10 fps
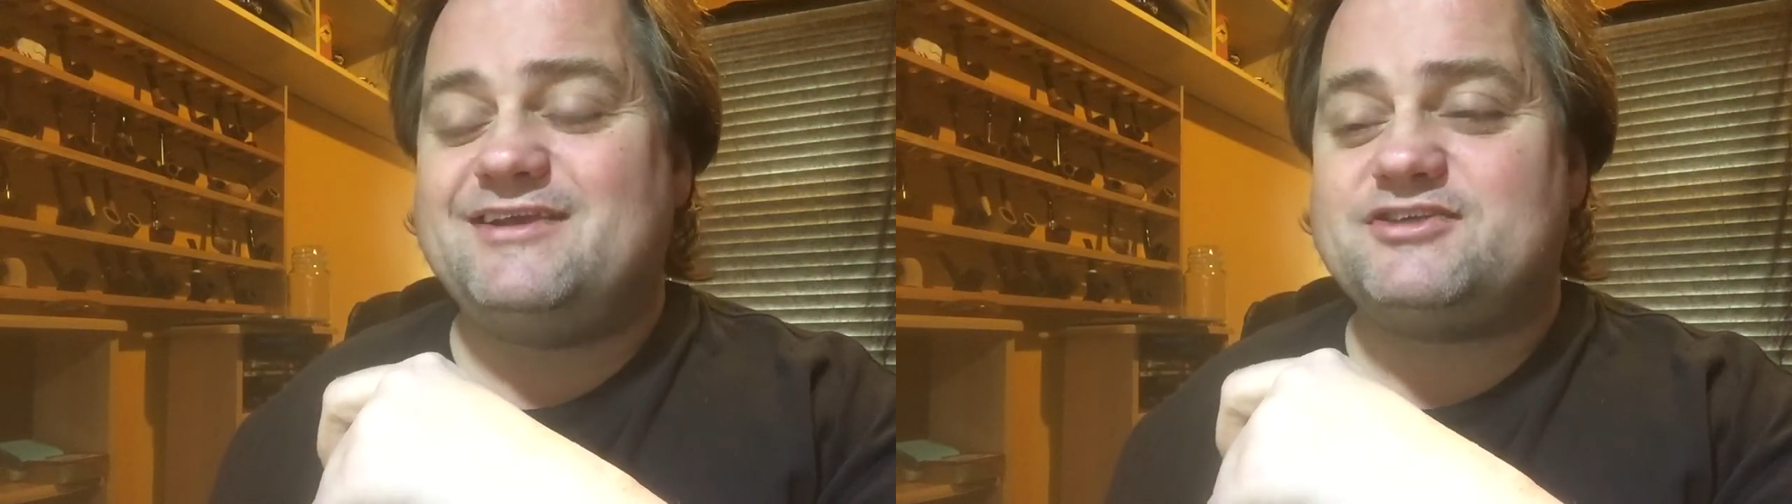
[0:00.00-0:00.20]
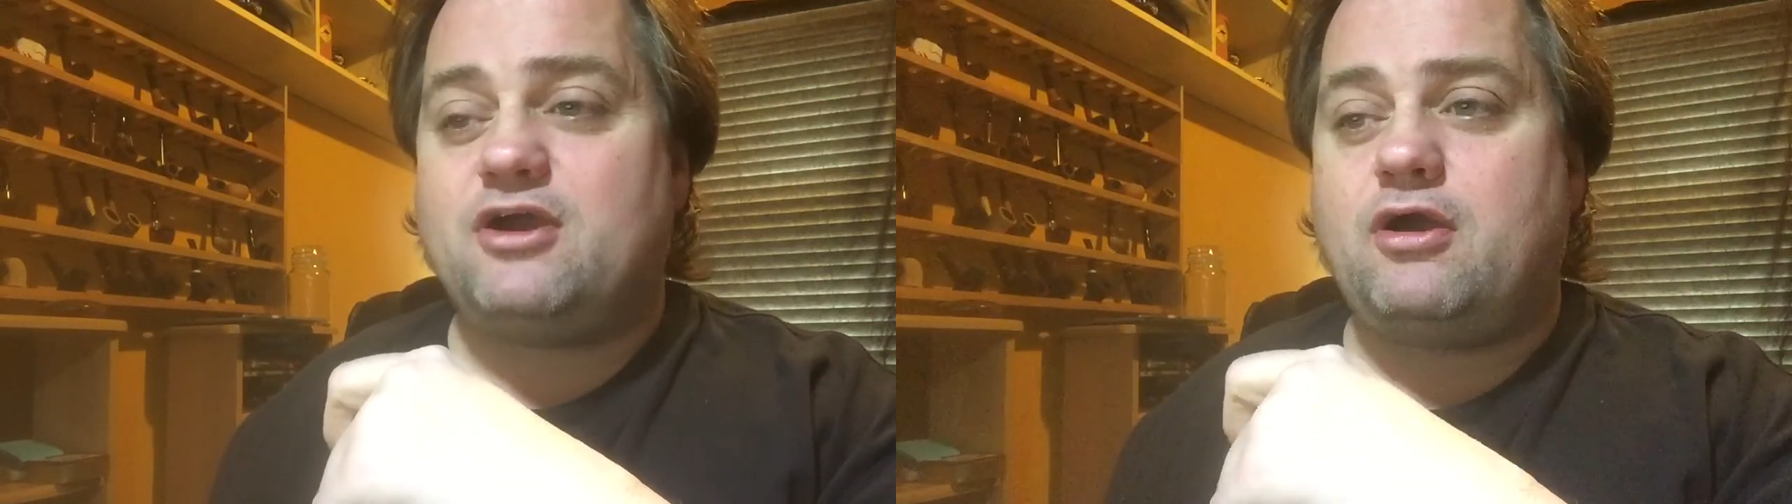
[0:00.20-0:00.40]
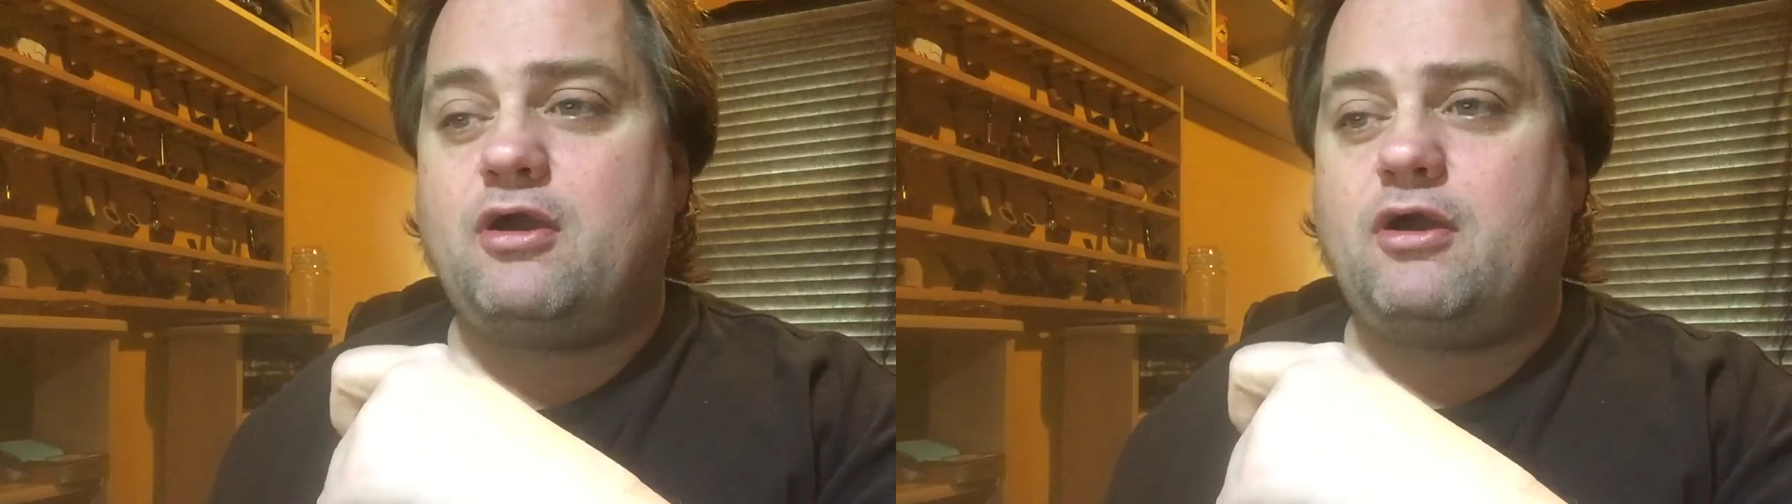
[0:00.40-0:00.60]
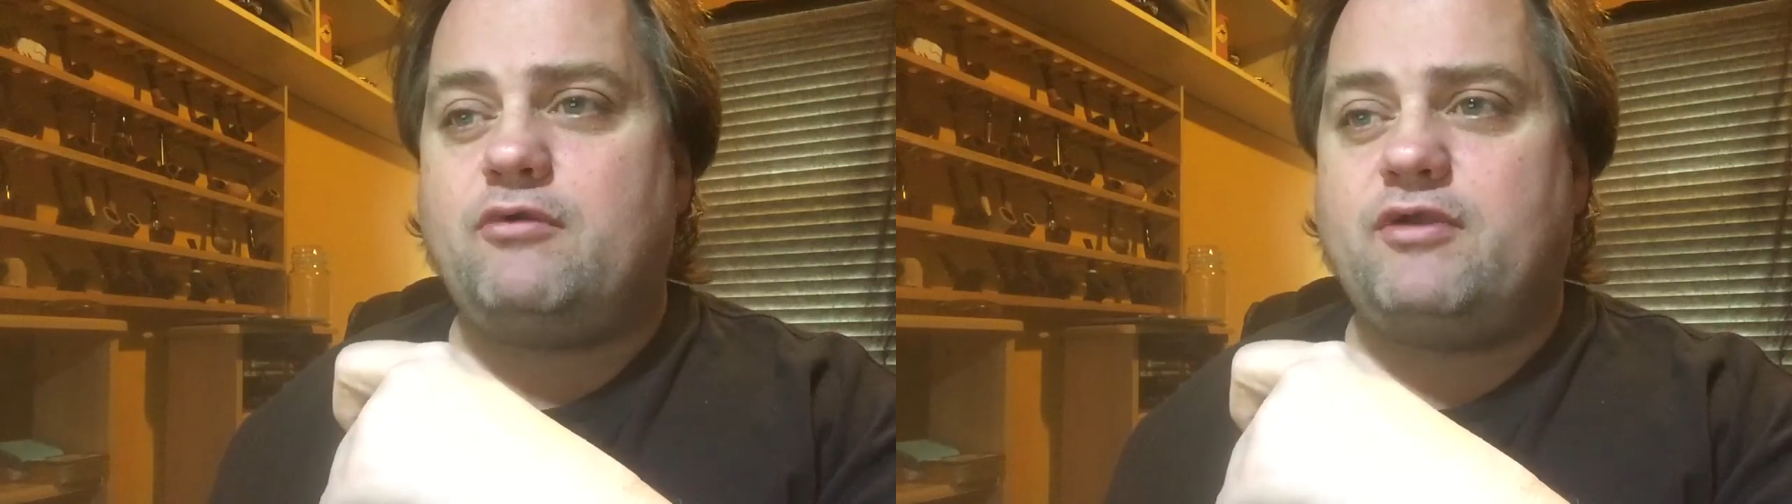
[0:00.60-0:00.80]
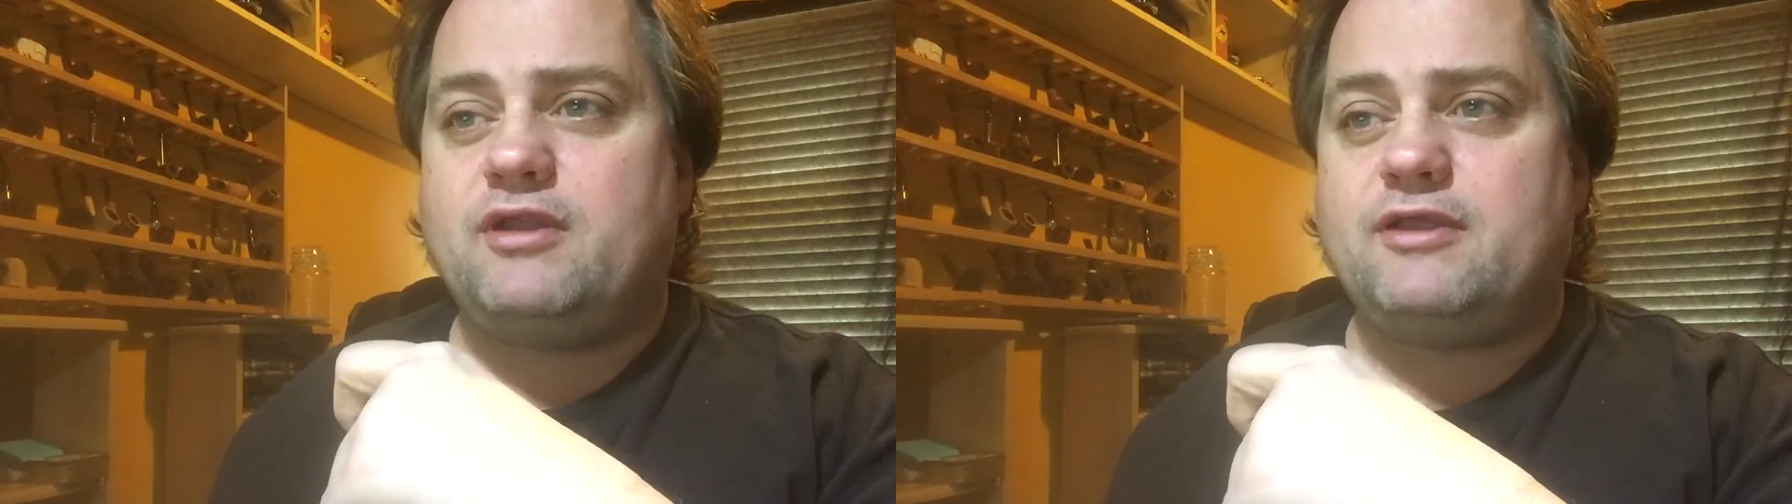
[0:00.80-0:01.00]
So I
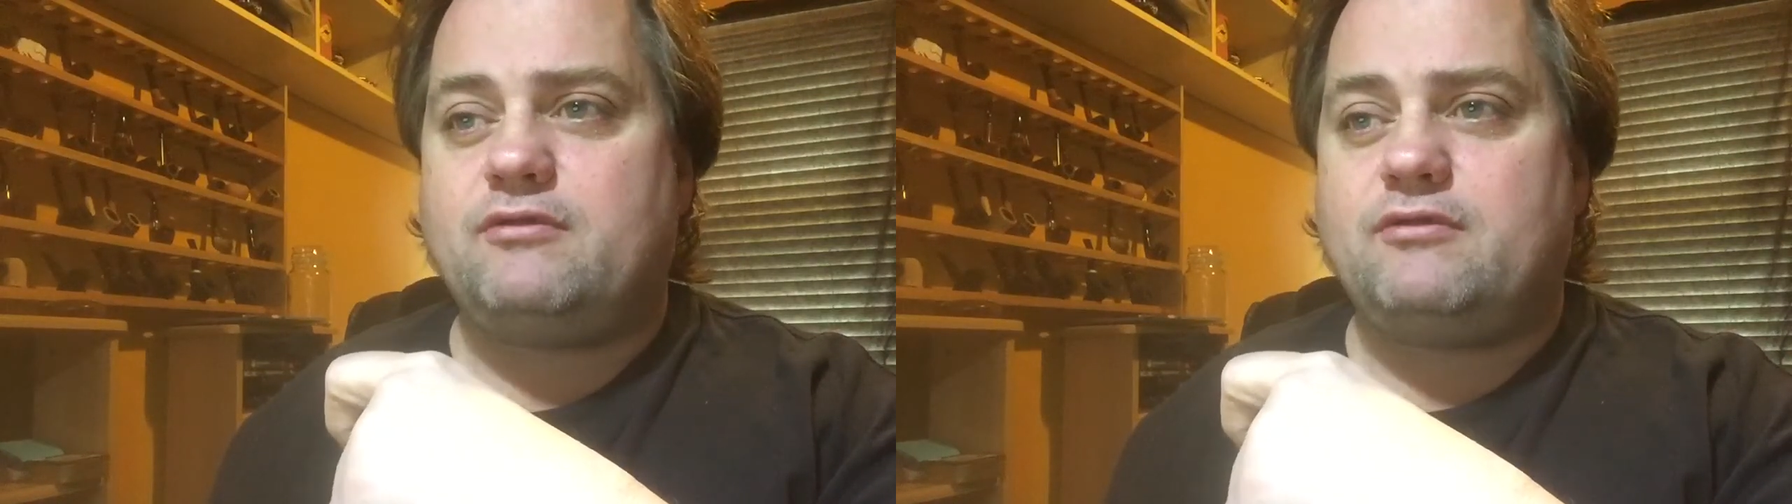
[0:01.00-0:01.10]
really,